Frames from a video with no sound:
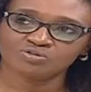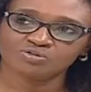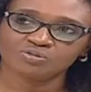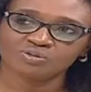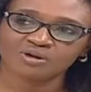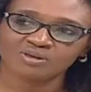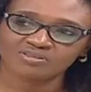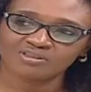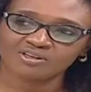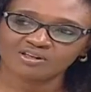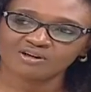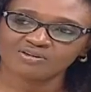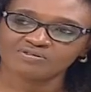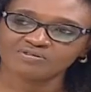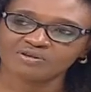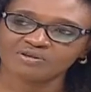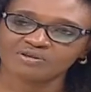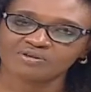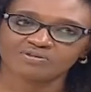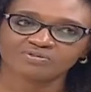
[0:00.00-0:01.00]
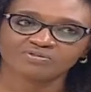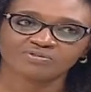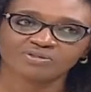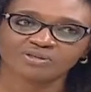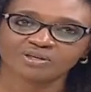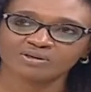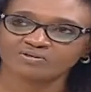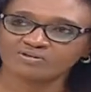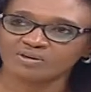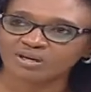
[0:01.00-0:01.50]
myself and for
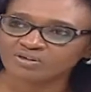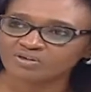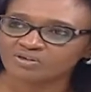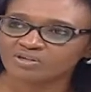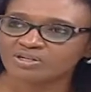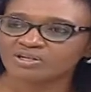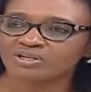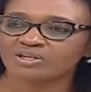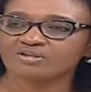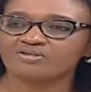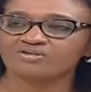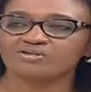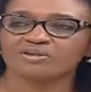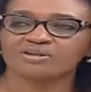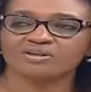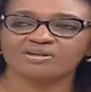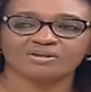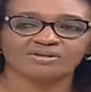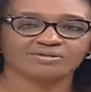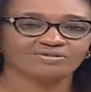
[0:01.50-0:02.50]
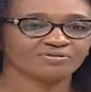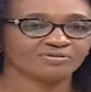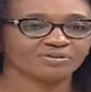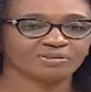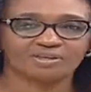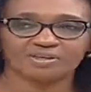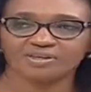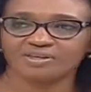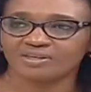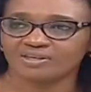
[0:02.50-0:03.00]
the fashion industry and for
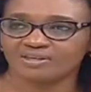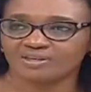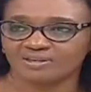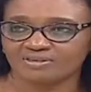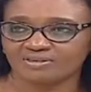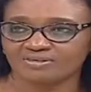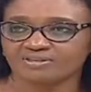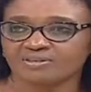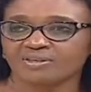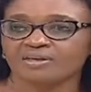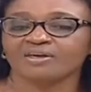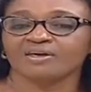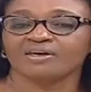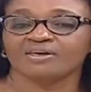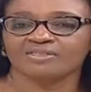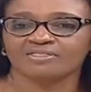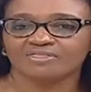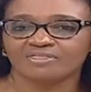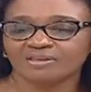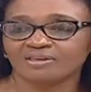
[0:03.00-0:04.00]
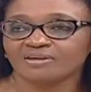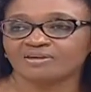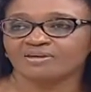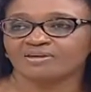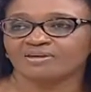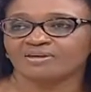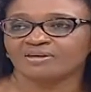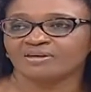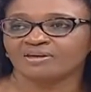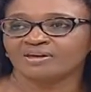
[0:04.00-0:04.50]
the Kenyans, then
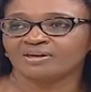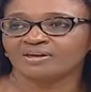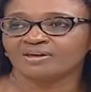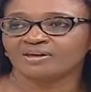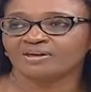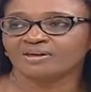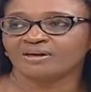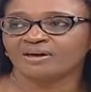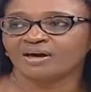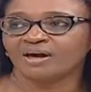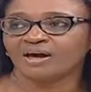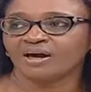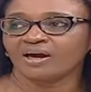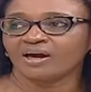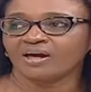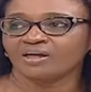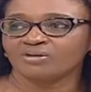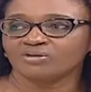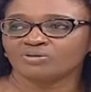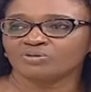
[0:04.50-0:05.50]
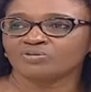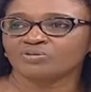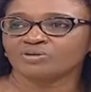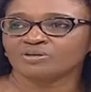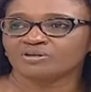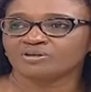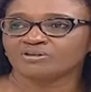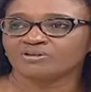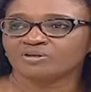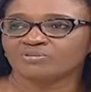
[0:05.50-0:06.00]
I know what
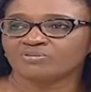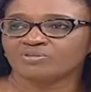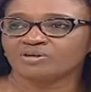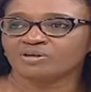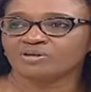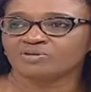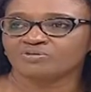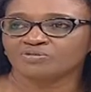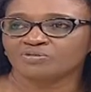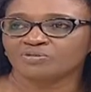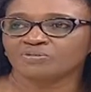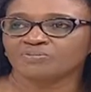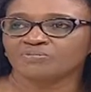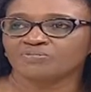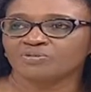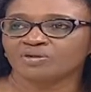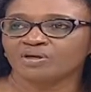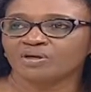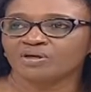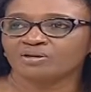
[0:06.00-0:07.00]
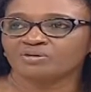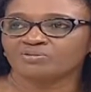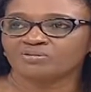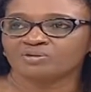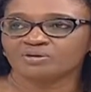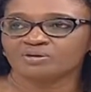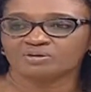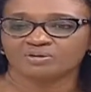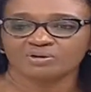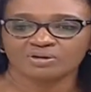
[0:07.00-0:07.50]
it is I'm looking for and what
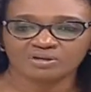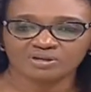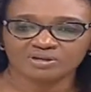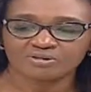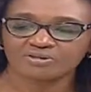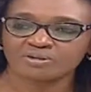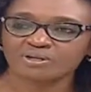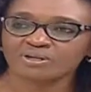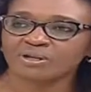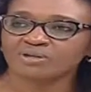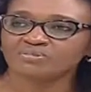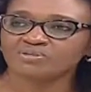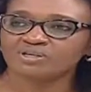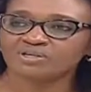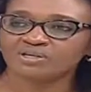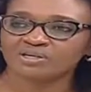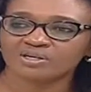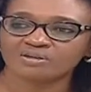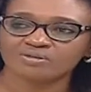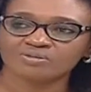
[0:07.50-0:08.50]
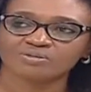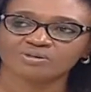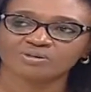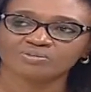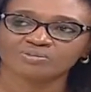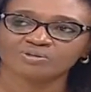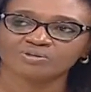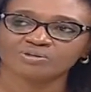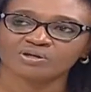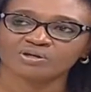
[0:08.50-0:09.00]
it is that I'll be taking to the
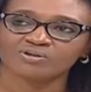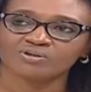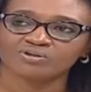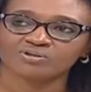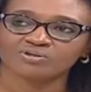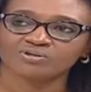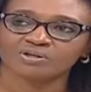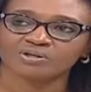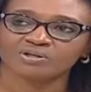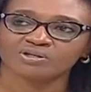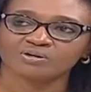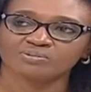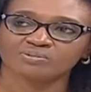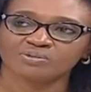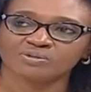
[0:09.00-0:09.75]
body or to the table.